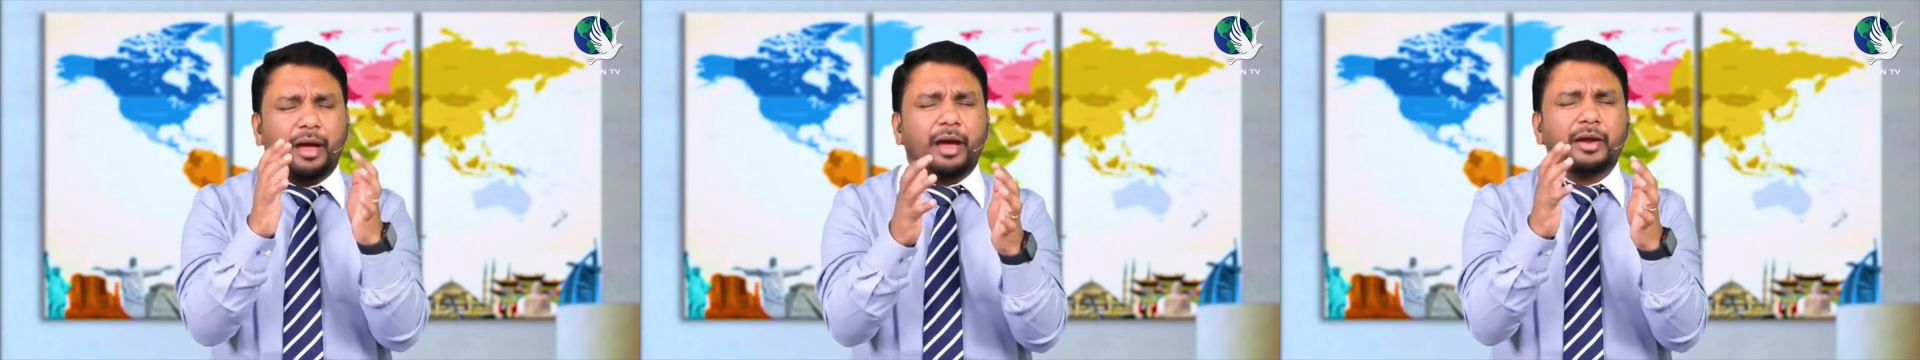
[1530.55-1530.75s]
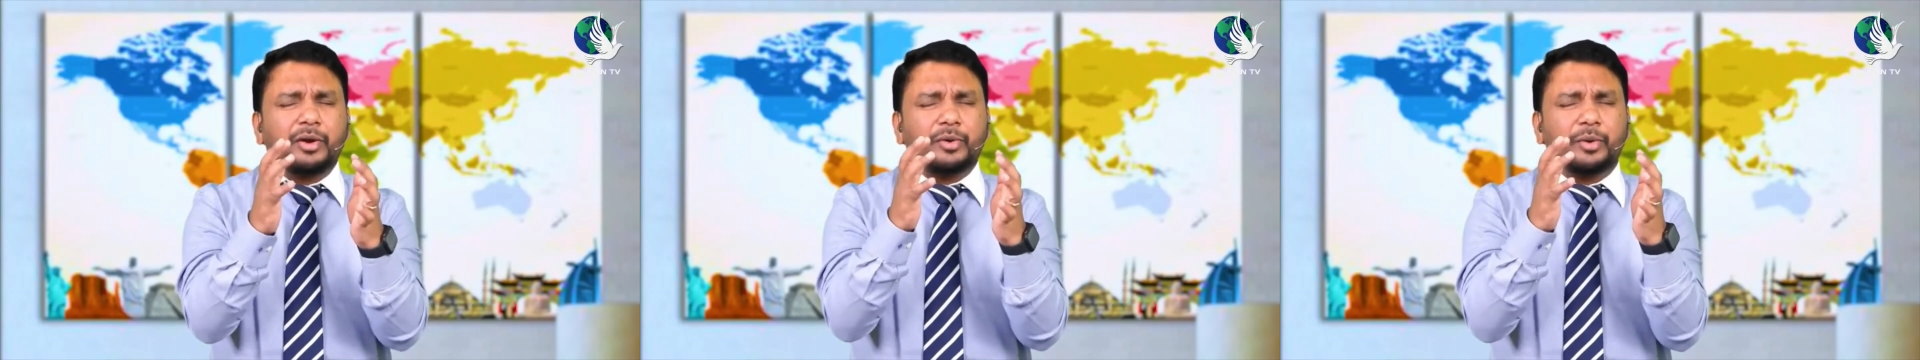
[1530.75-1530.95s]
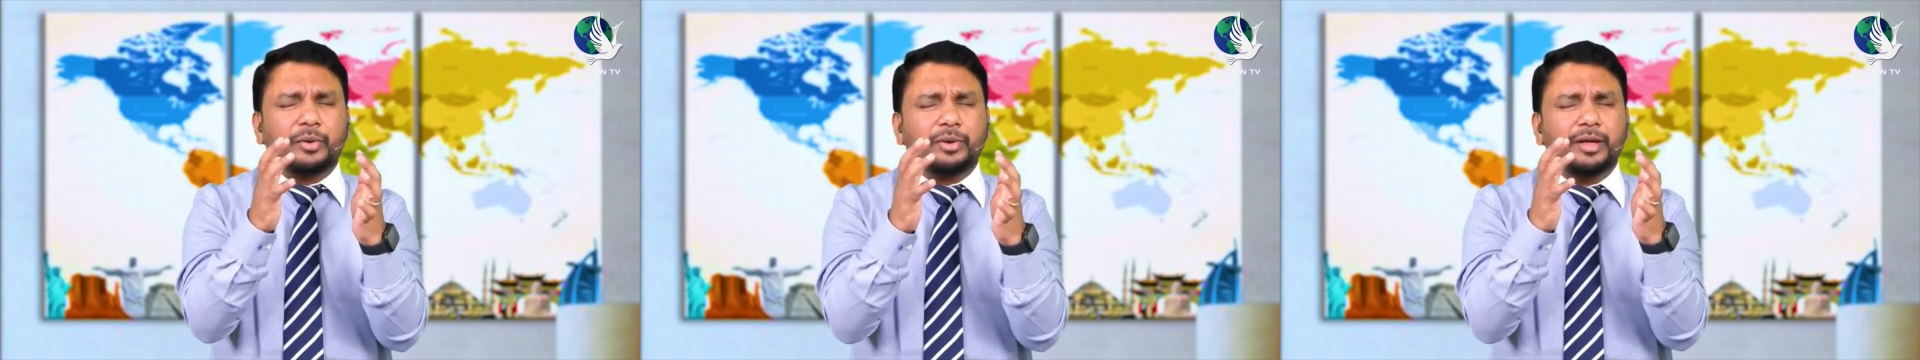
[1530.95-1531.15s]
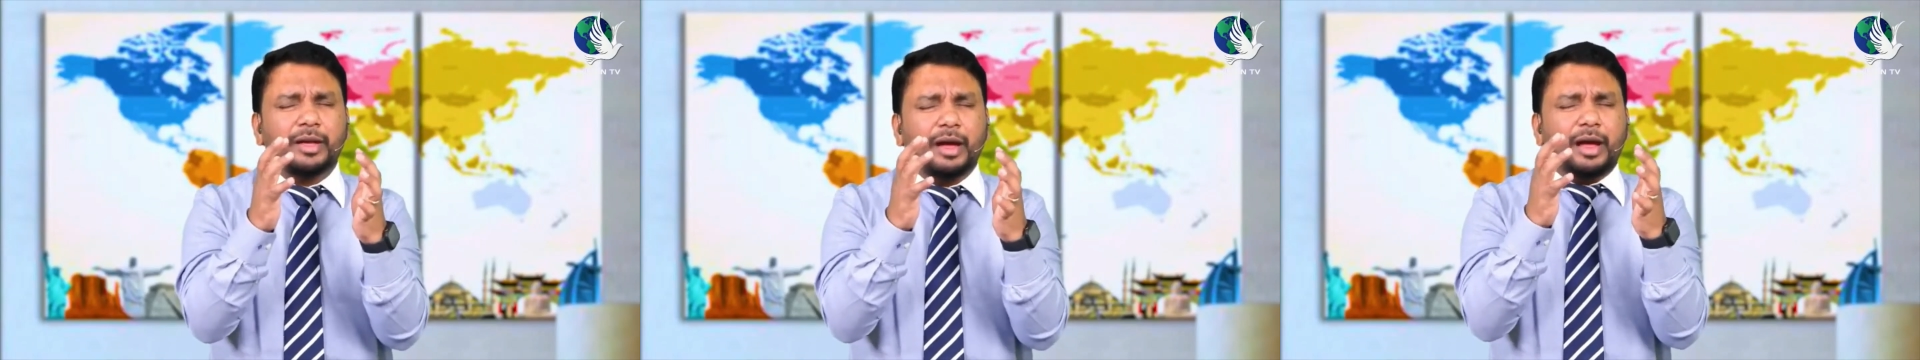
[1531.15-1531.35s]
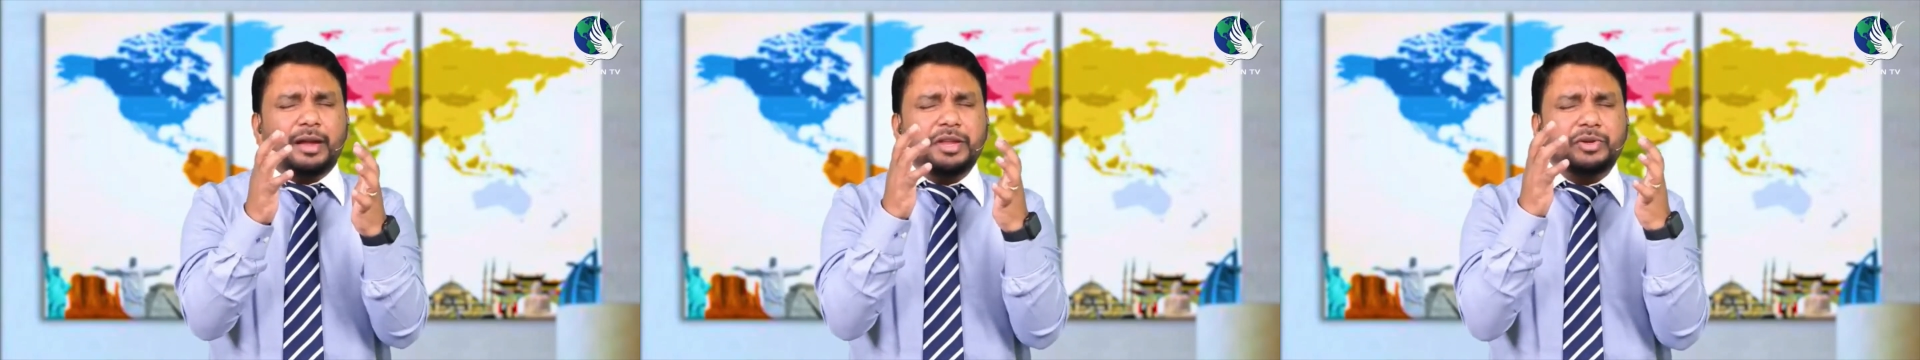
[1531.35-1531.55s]
Aaron
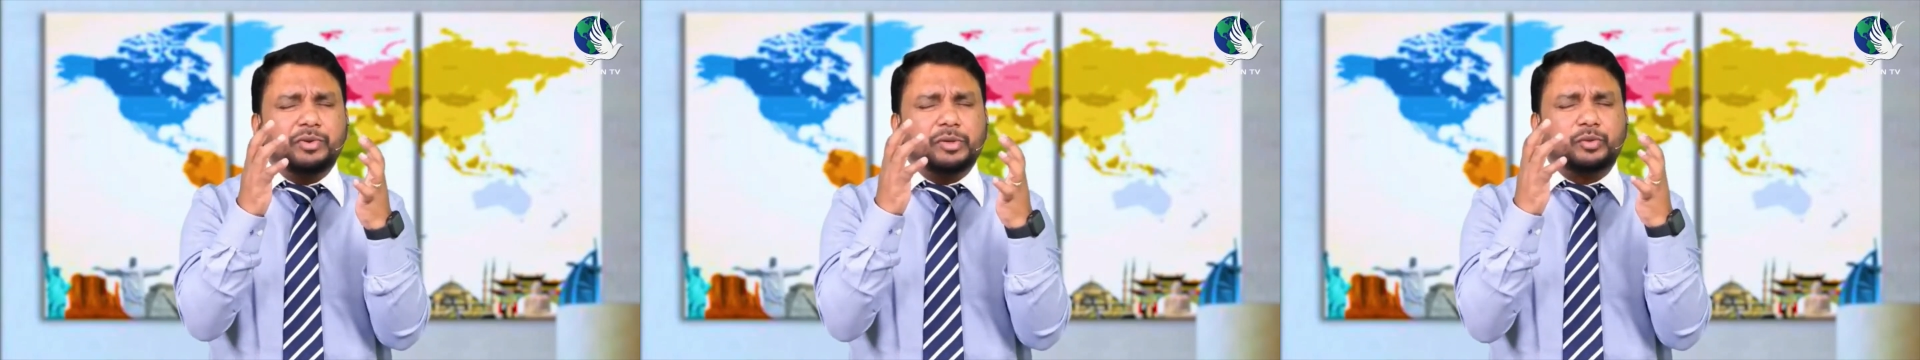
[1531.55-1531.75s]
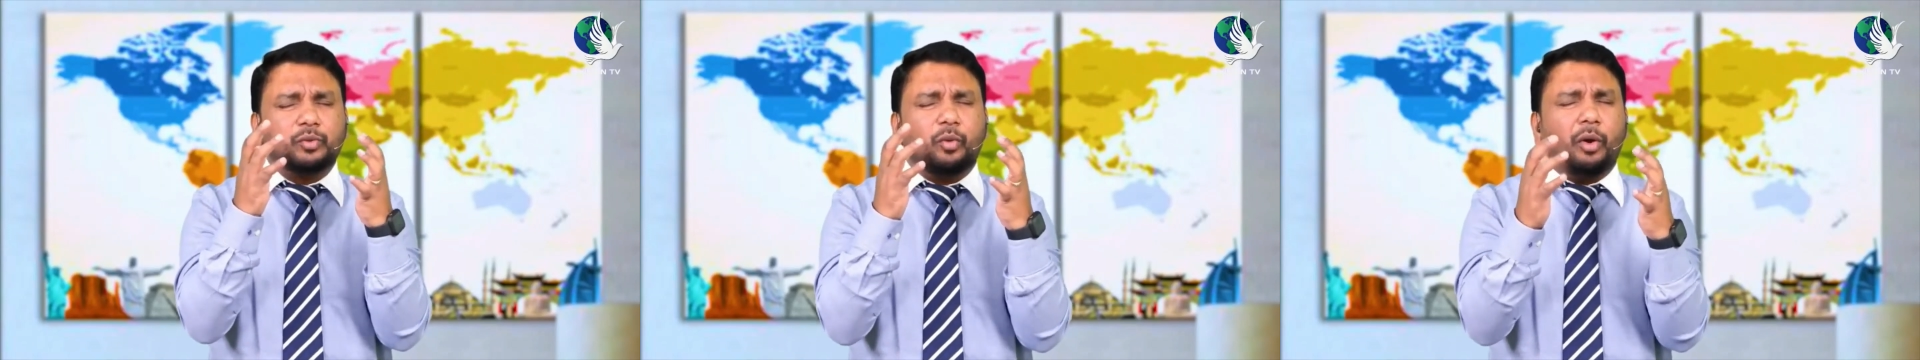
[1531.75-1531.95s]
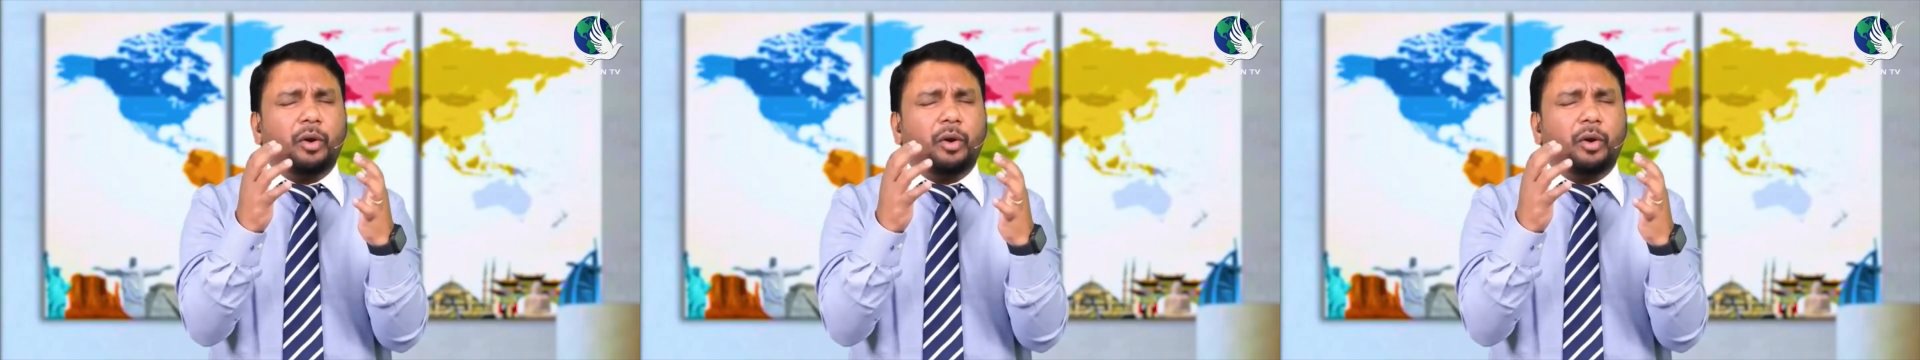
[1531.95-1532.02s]
and it was